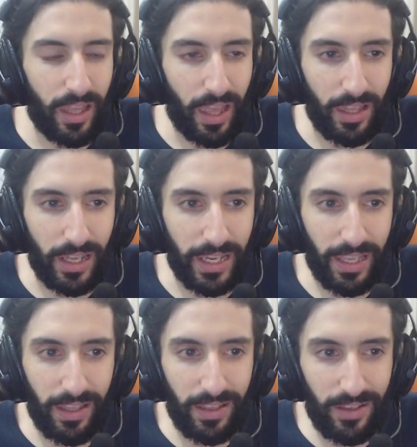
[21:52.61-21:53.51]
And like
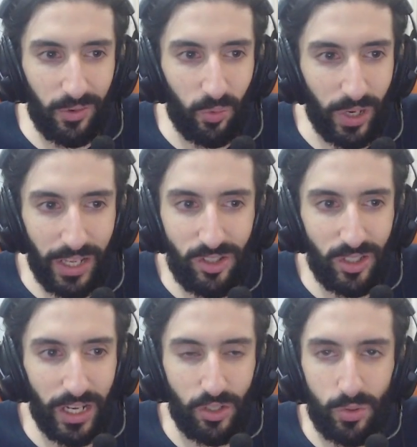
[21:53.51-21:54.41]
when S
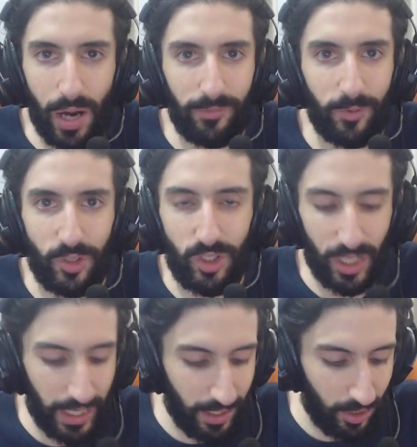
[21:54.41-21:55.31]
and I dropped from the
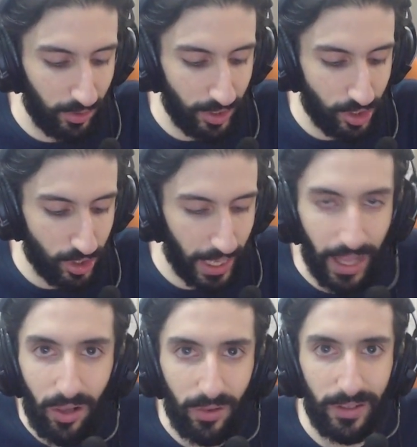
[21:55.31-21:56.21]
sky and unleashed
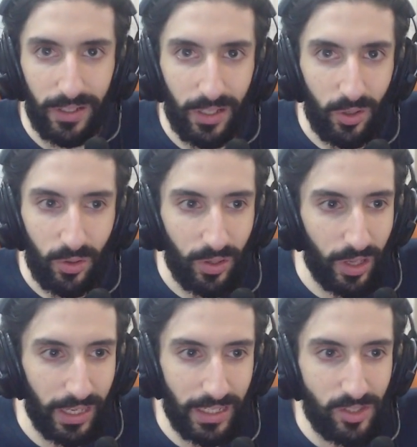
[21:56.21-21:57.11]
hell,
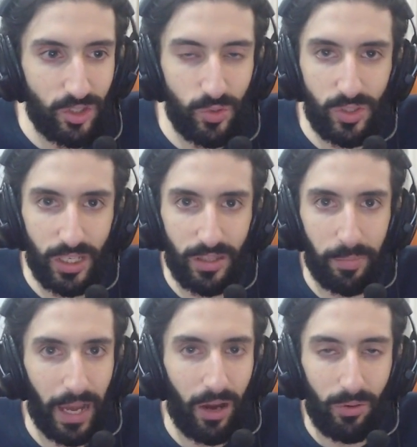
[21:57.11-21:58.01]
and he's using the
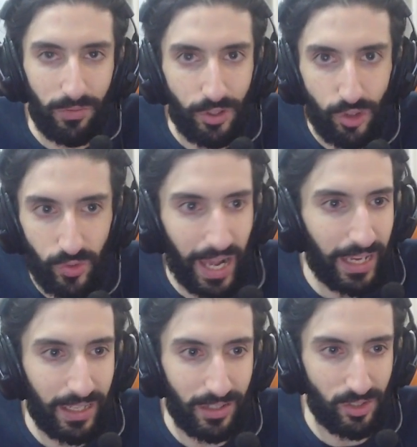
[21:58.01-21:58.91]
power of the
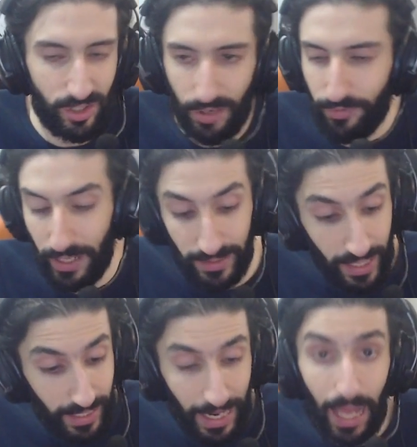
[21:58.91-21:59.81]
dragon and stuff like
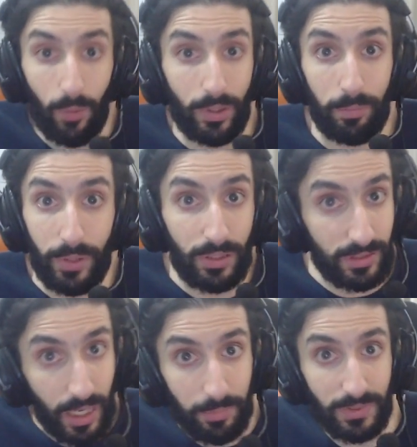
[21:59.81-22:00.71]
that and how it
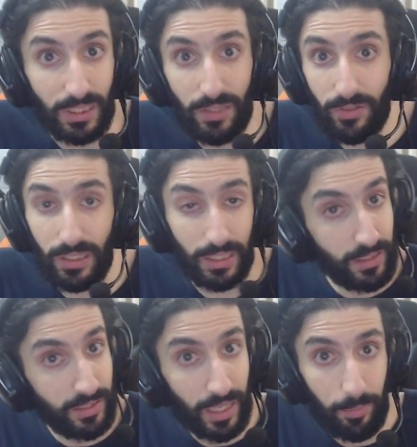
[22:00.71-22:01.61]
built up to even
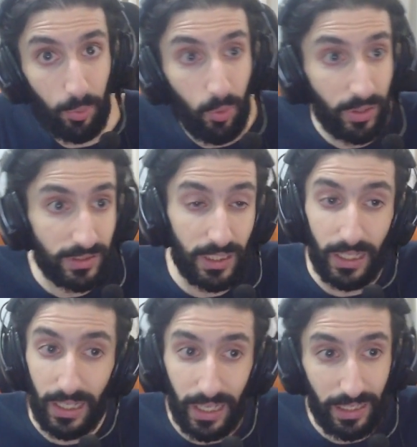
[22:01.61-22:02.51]
lead to that point
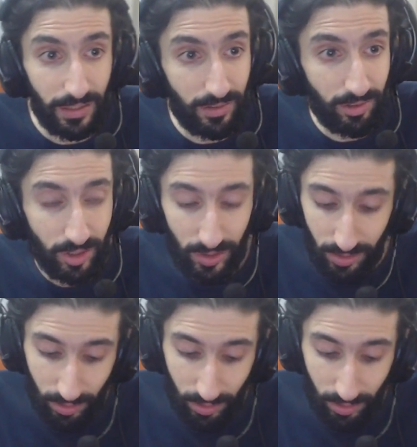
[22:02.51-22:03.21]
and the the, the